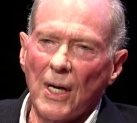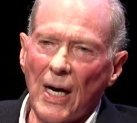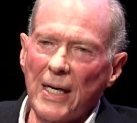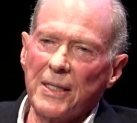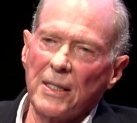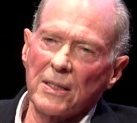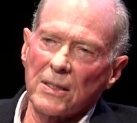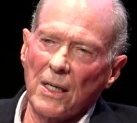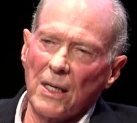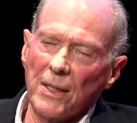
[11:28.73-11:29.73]
ideas
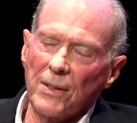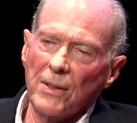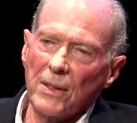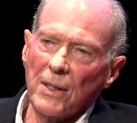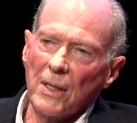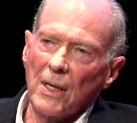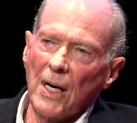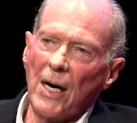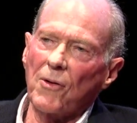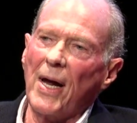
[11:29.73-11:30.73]
on
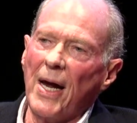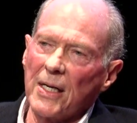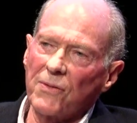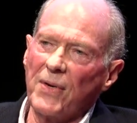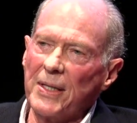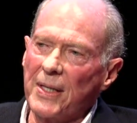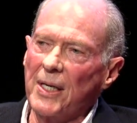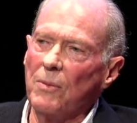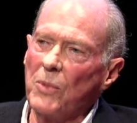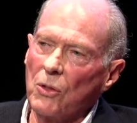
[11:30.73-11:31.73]
how to activate the
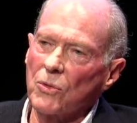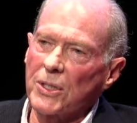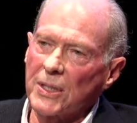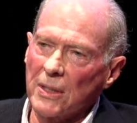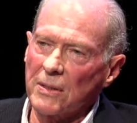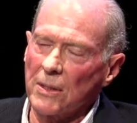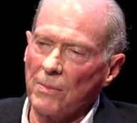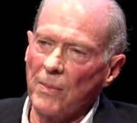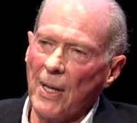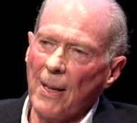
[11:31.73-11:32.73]
immune
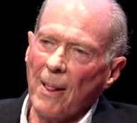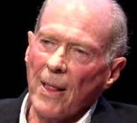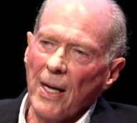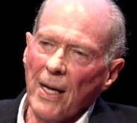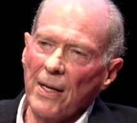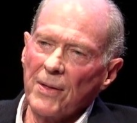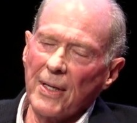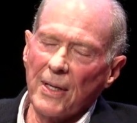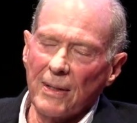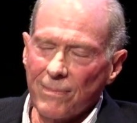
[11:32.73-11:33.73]
system, and
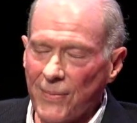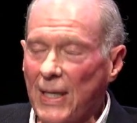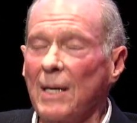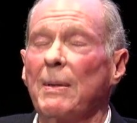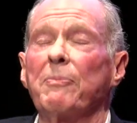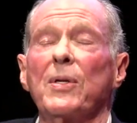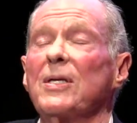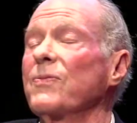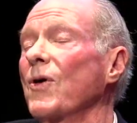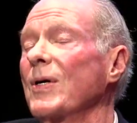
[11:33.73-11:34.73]
they come up with
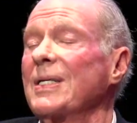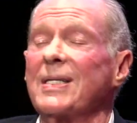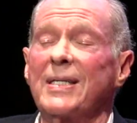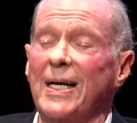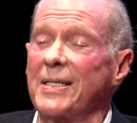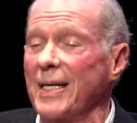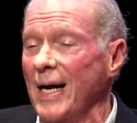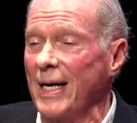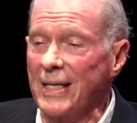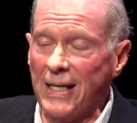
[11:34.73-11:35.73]
these very sexy
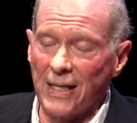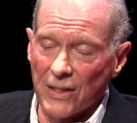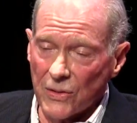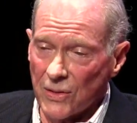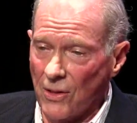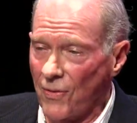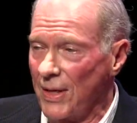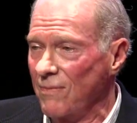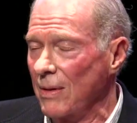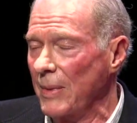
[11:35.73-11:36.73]
ideas. You know,
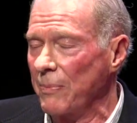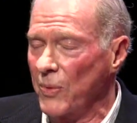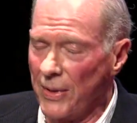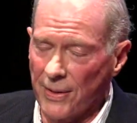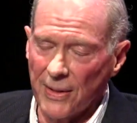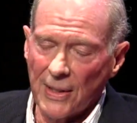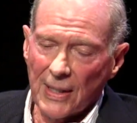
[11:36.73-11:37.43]
they come up with